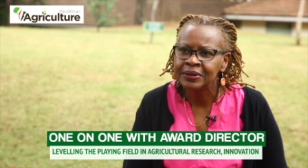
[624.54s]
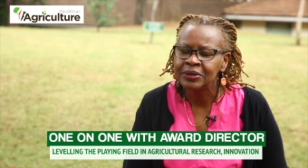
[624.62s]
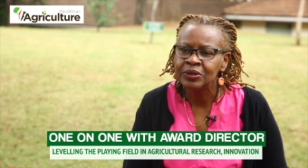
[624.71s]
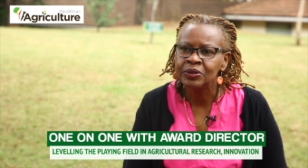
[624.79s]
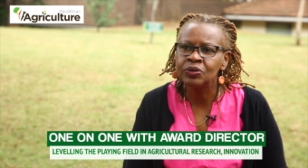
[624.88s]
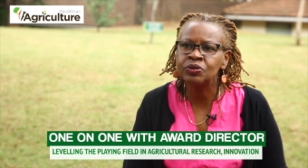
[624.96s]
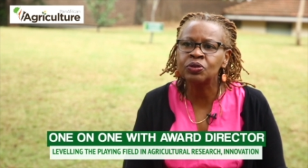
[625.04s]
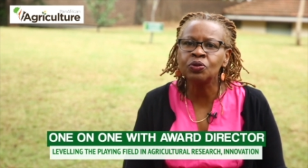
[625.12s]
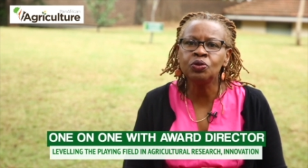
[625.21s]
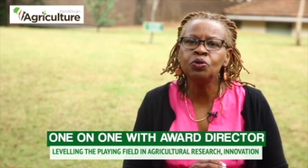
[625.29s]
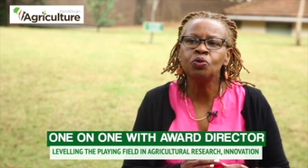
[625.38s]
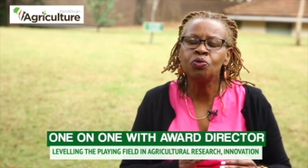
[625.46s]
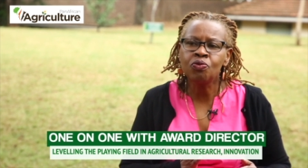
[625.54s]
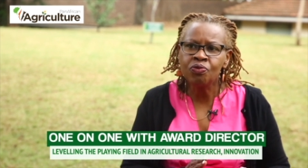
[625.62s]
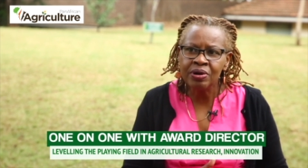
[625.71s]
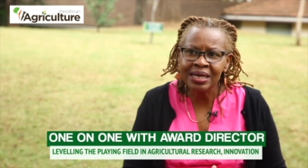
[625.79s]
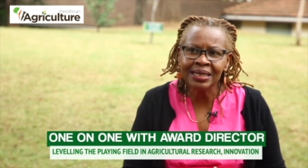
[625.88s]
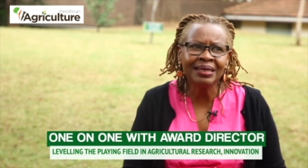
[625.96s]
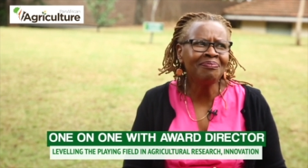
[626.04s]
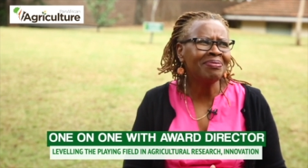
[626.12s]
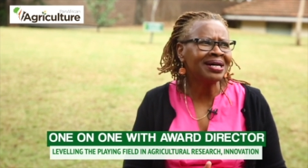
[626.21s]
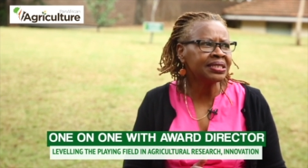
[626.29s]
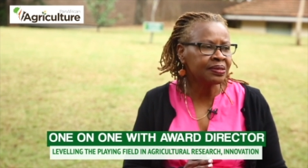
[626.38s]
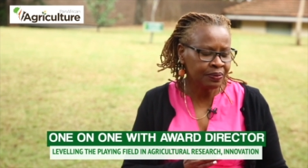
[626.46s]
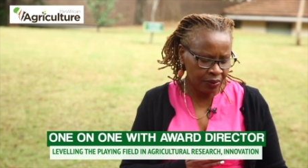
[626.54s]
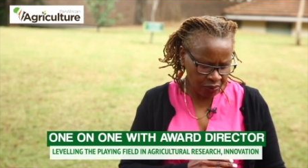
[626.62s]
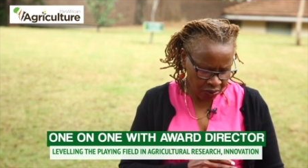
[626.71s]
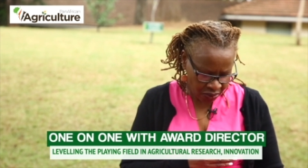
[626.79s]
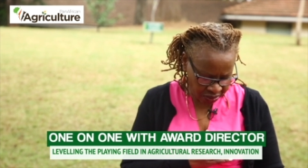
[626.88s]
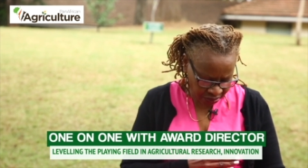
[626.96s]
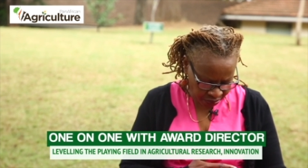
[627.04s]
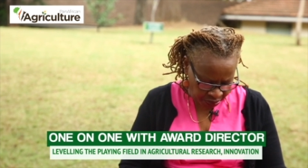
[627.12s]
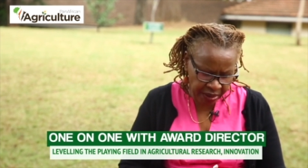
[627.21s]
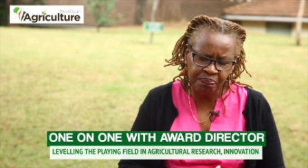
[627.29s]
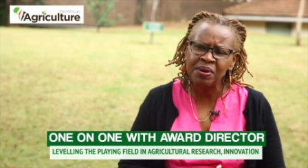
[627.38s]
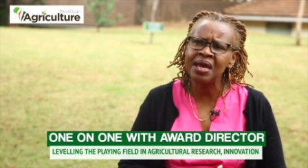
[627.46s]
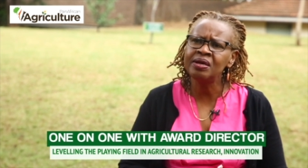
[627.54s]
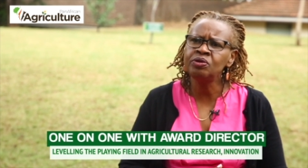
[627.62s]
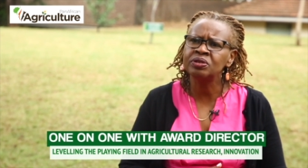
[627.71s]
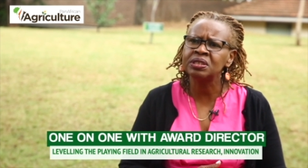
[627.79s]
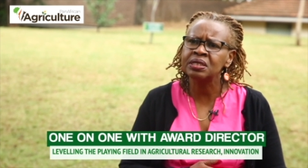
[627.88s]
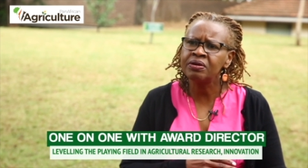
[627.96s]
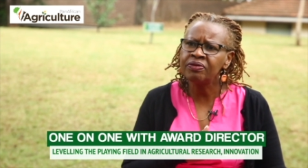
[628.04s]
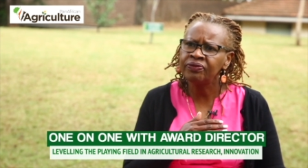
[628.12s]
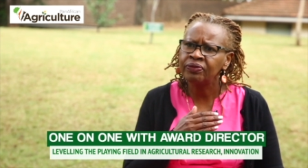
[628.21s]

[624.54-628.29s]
So you really must prepare yourself.